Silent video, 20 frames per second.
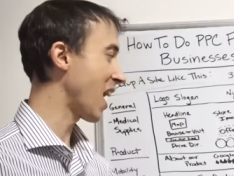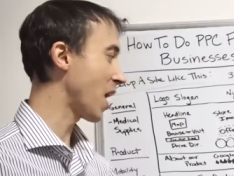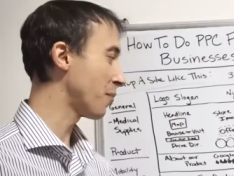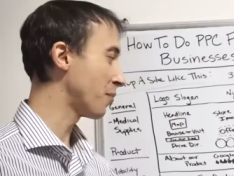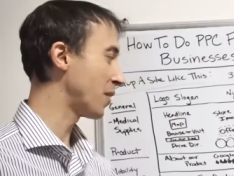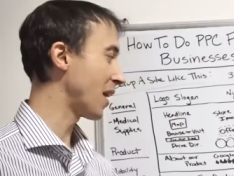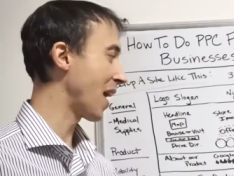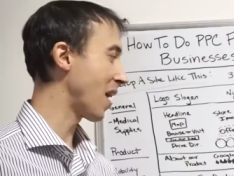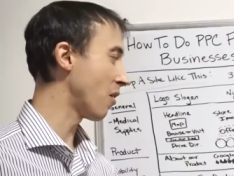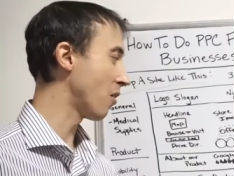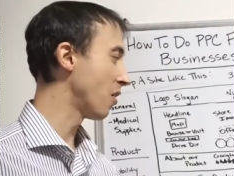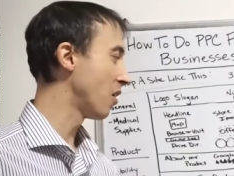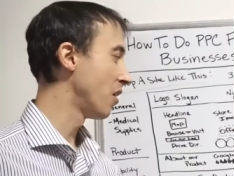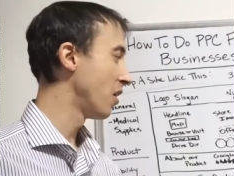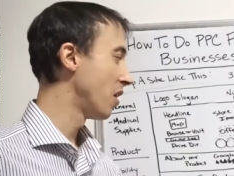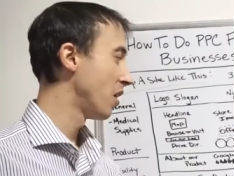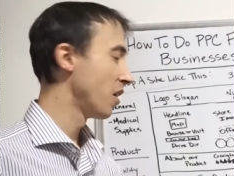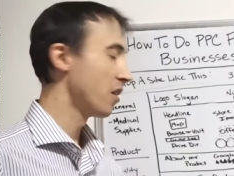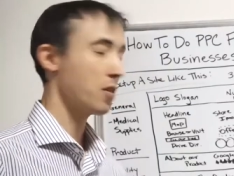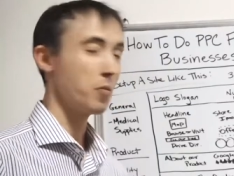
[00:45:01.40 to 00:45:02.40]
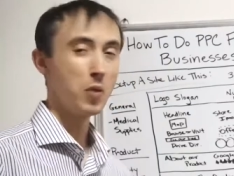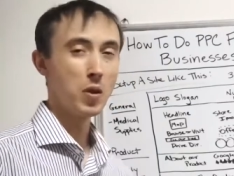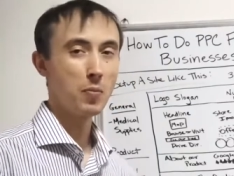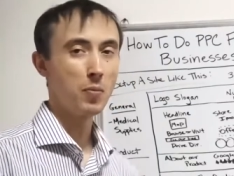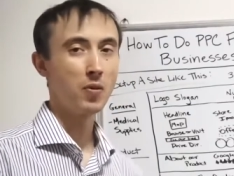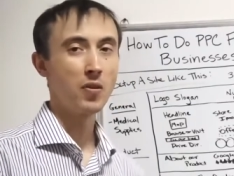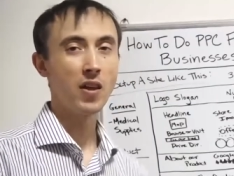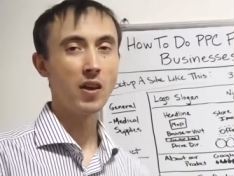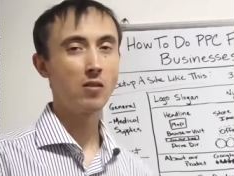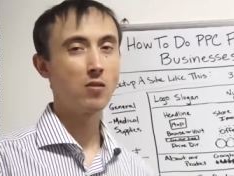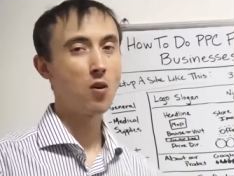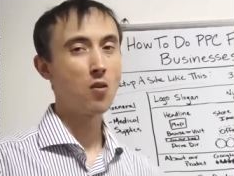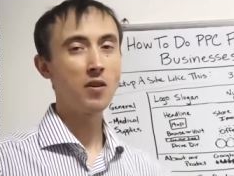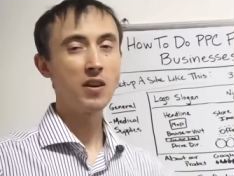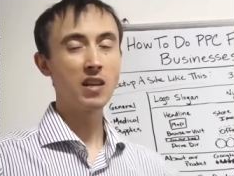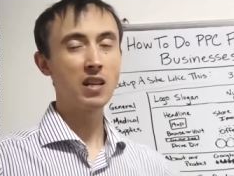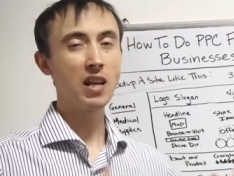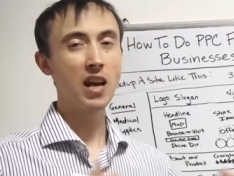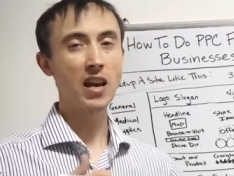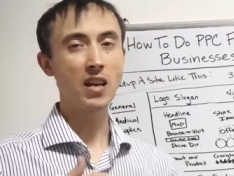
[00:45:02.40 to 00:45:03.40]
tapped out the people that are
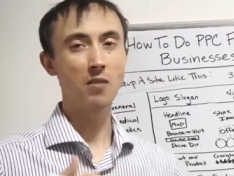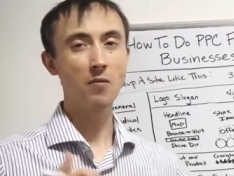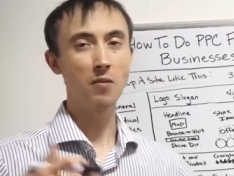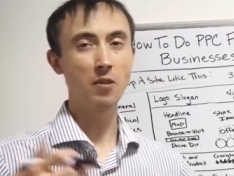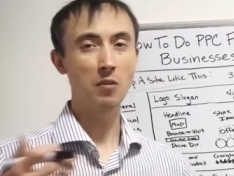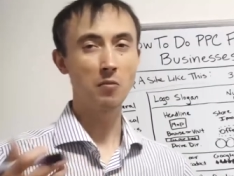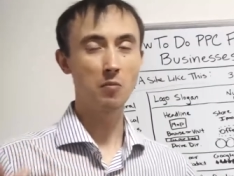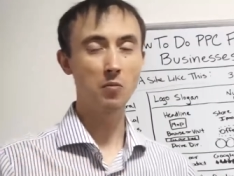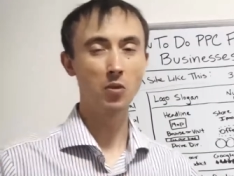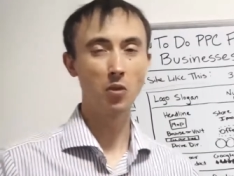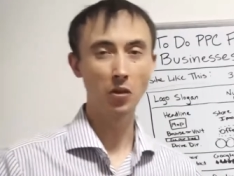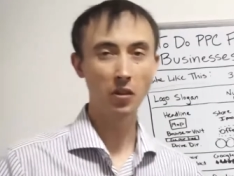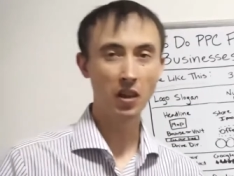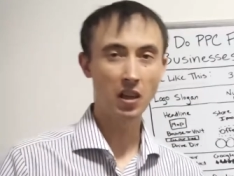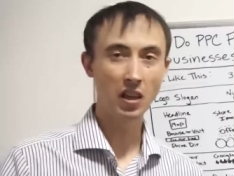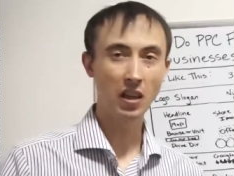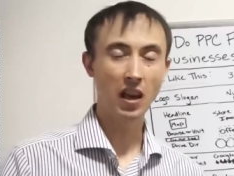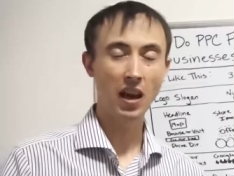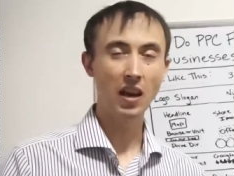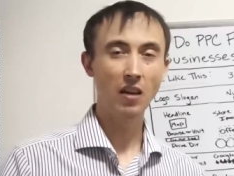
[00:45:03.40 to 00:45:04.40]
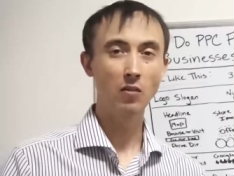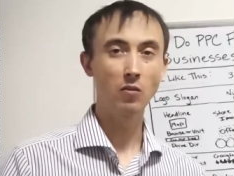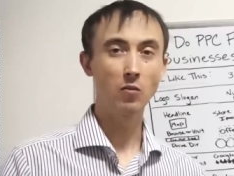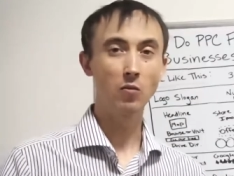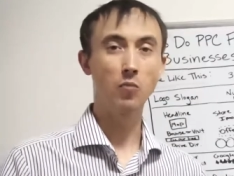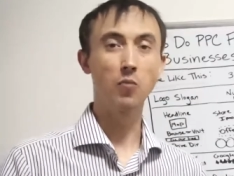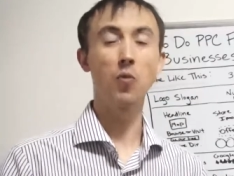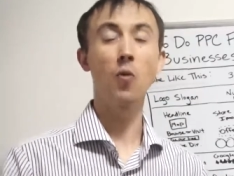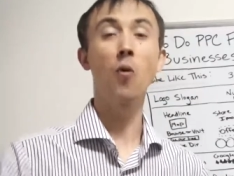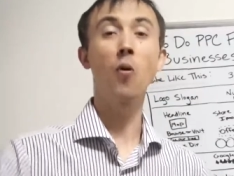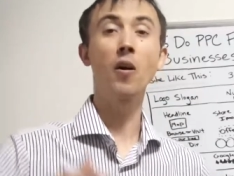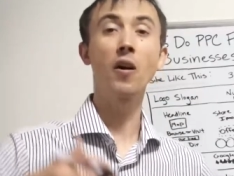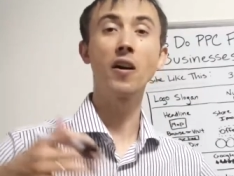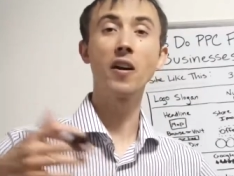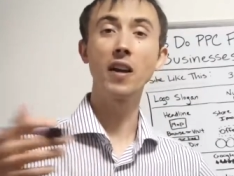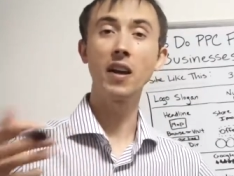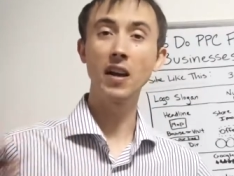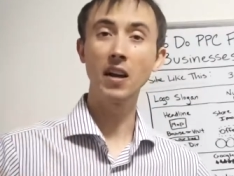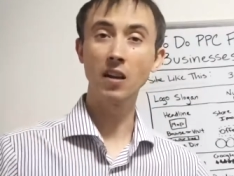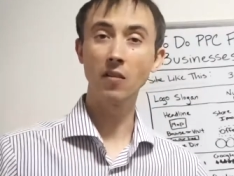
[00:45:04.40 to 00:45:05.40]
already kind of looking
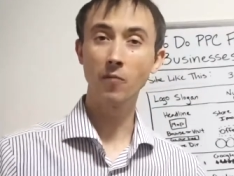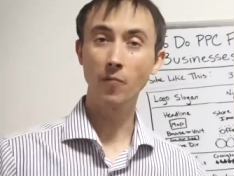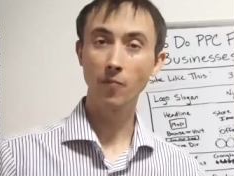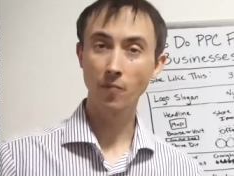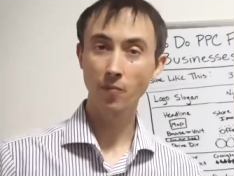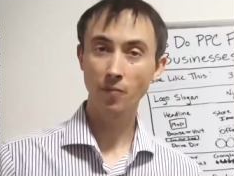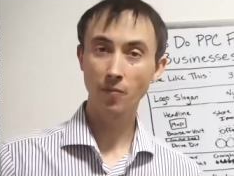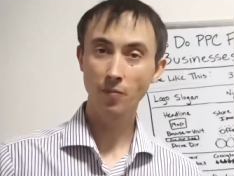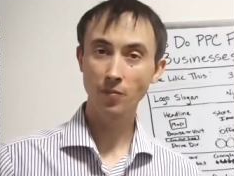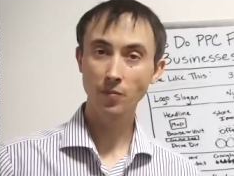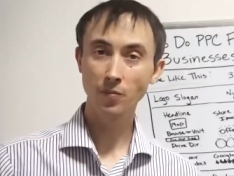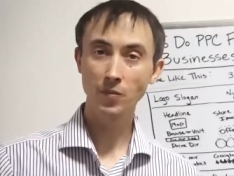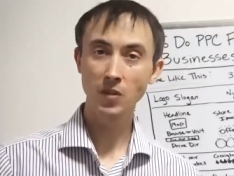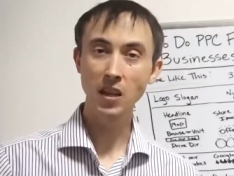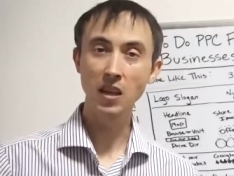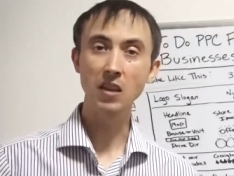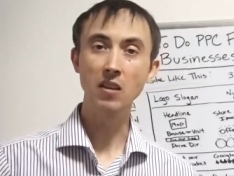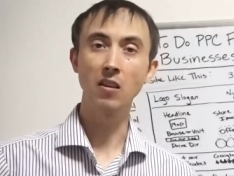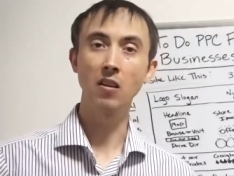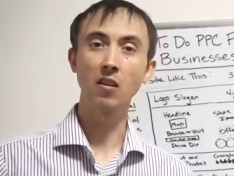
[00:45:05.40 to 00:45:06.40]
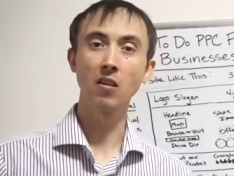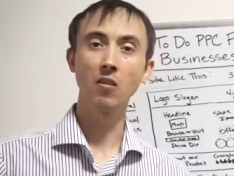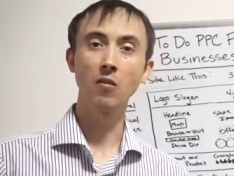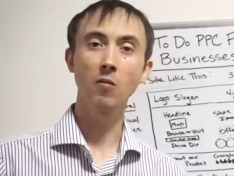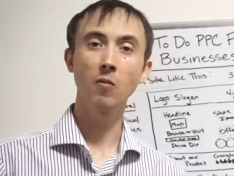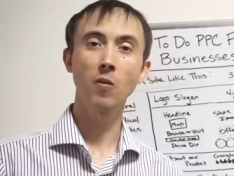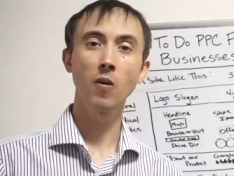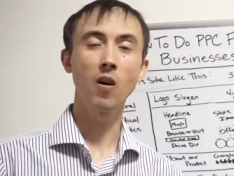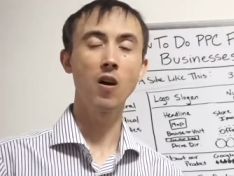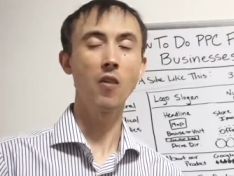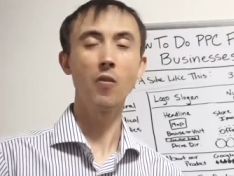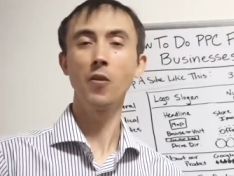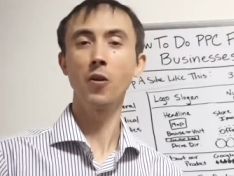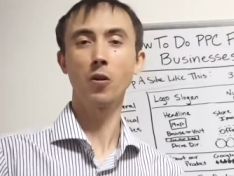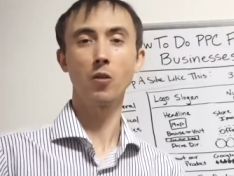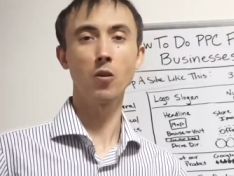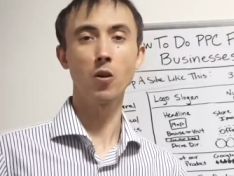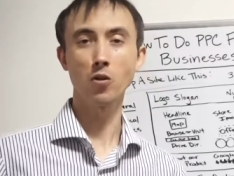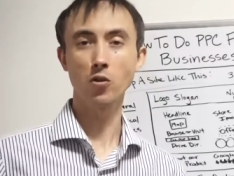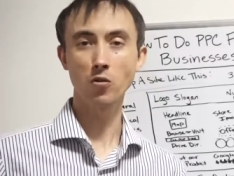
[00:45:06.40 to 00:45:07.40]
for a deal
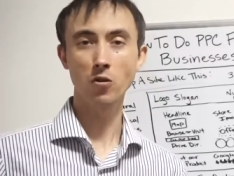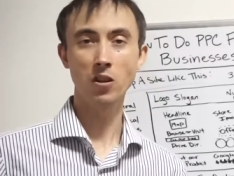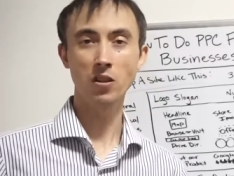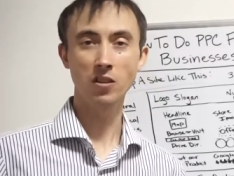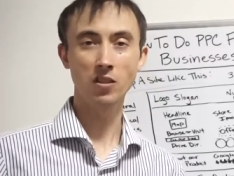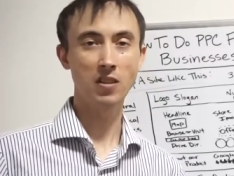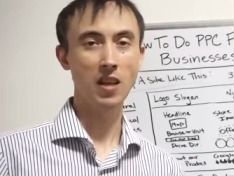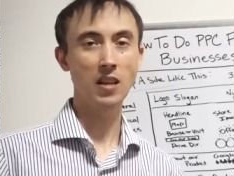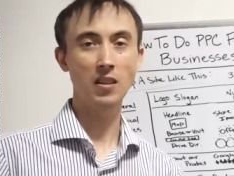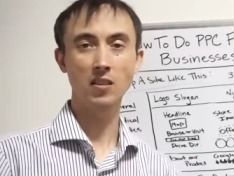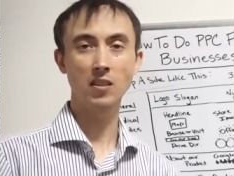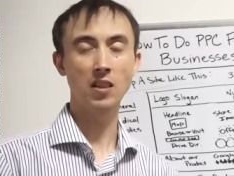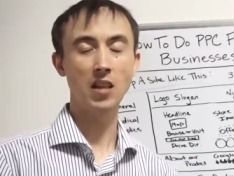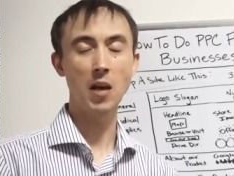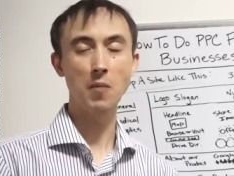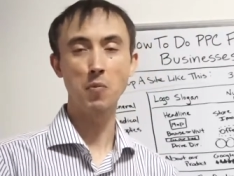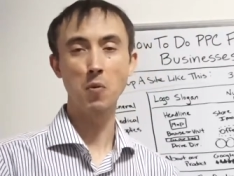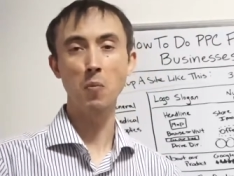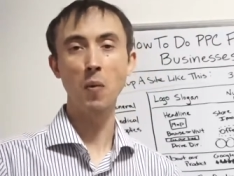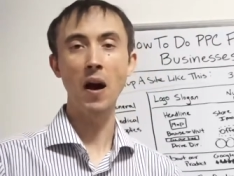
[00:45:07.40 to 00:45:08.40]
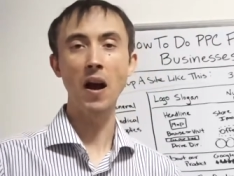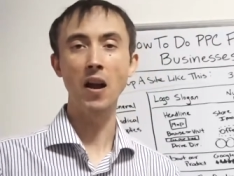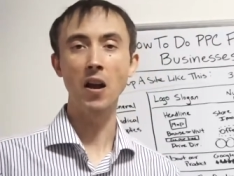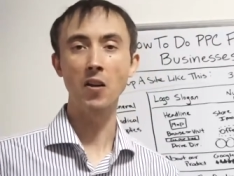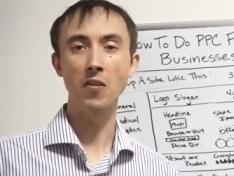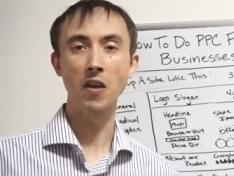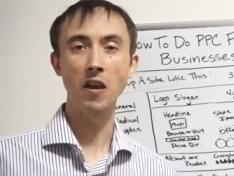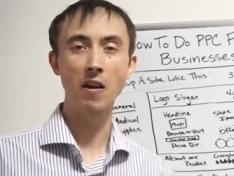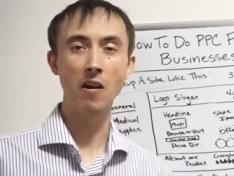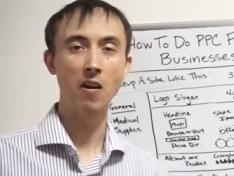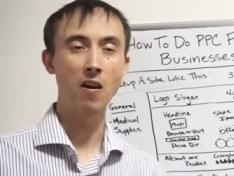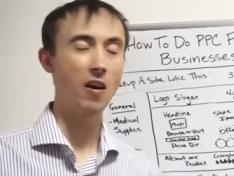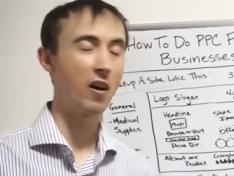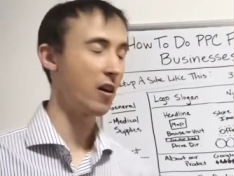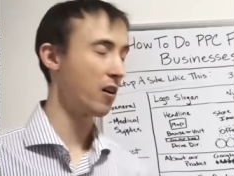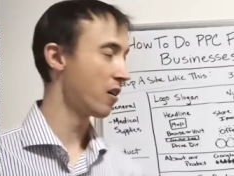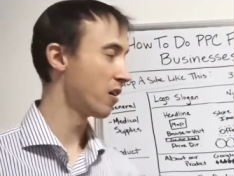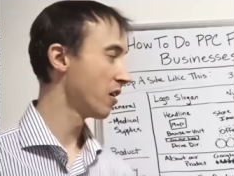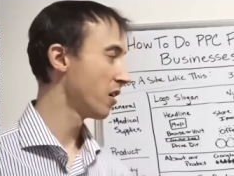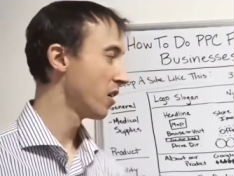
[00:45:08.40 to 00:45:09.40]
on their groceries, because that's the type of buyer they
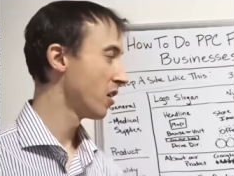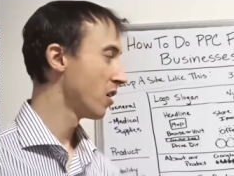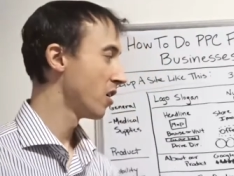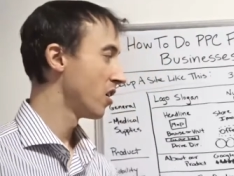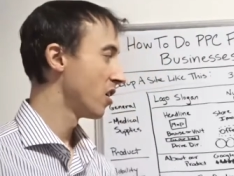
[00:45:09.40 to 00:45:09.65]
are,